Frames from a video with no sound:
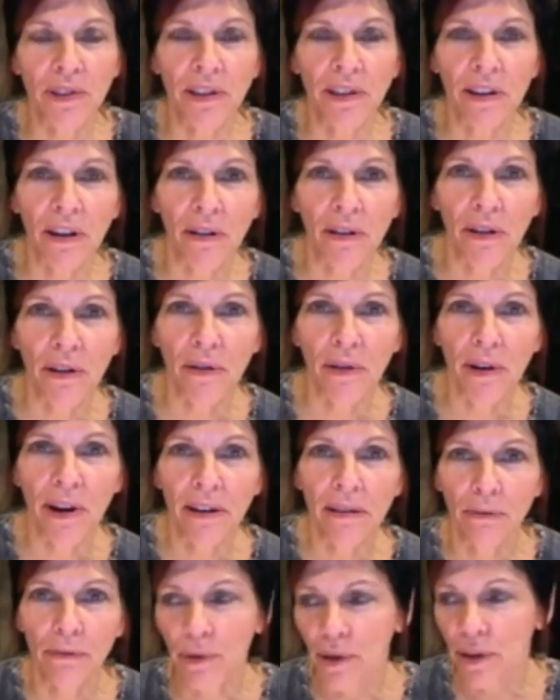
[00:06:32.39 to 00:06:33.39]
and although
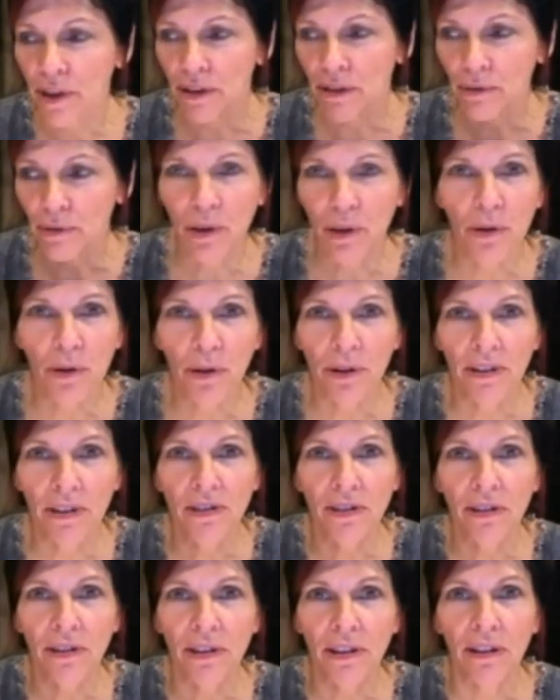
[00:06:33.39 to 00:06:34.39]
I run a recording
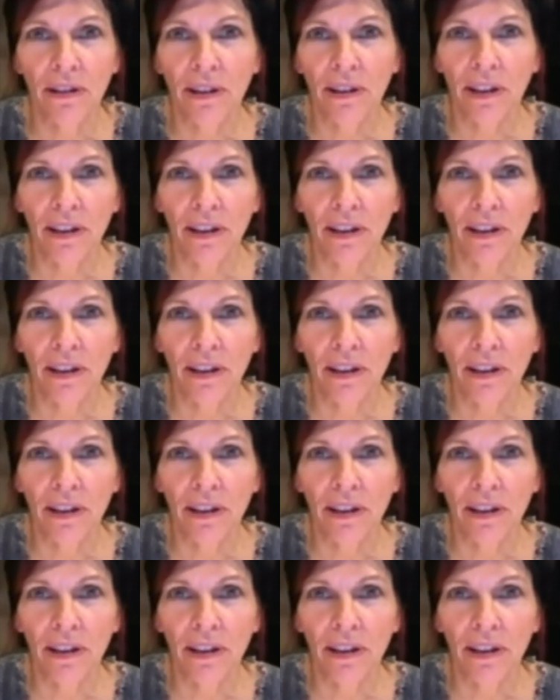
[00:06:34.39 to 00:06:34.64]
studio